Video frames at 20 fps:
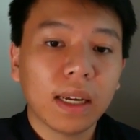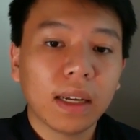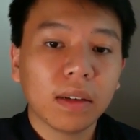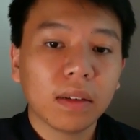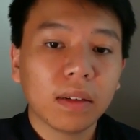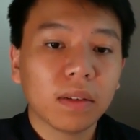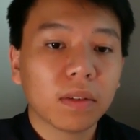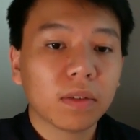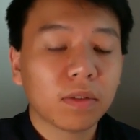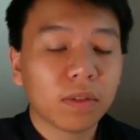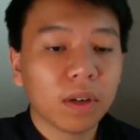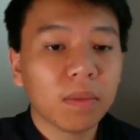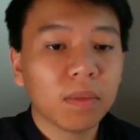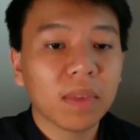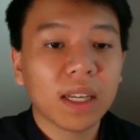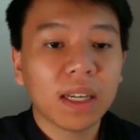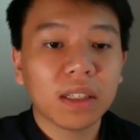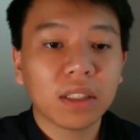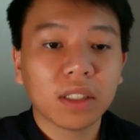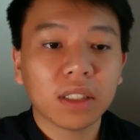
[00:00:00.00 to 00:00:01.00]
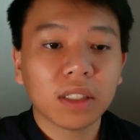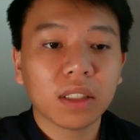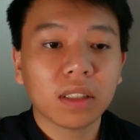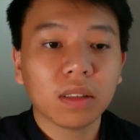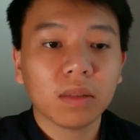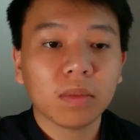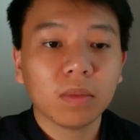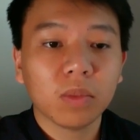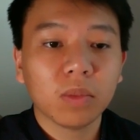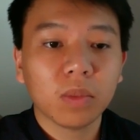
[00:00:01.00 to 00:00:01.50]
And from that
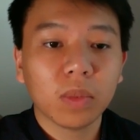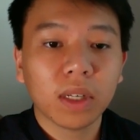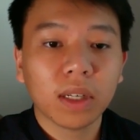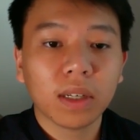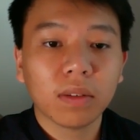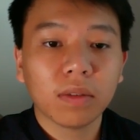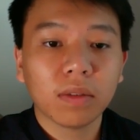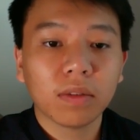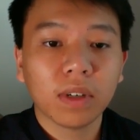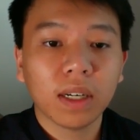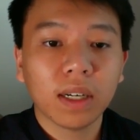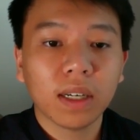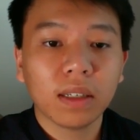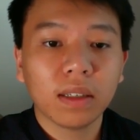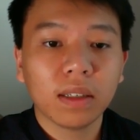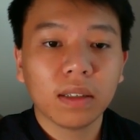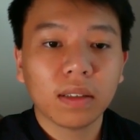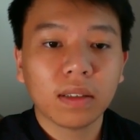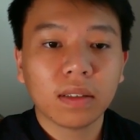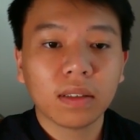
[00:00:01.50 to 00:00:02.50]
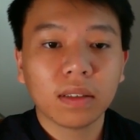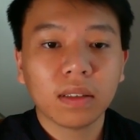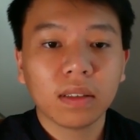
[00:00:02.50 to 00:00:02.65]
genome, we can find